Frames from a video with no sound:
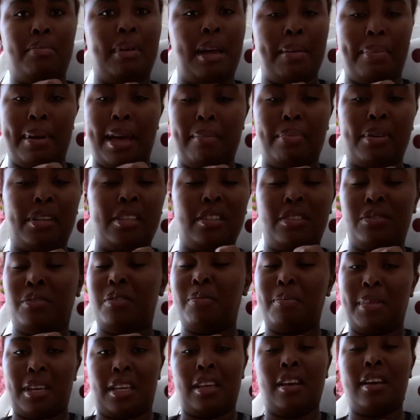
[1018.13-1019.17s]
my bed because they were
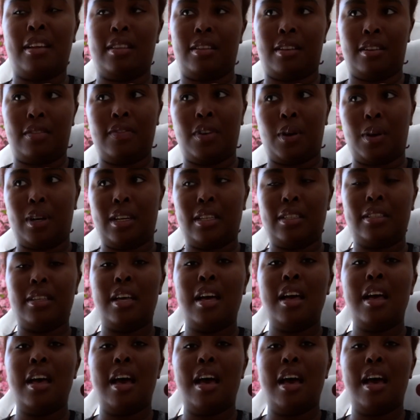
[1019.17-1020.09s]
making a lot of noise.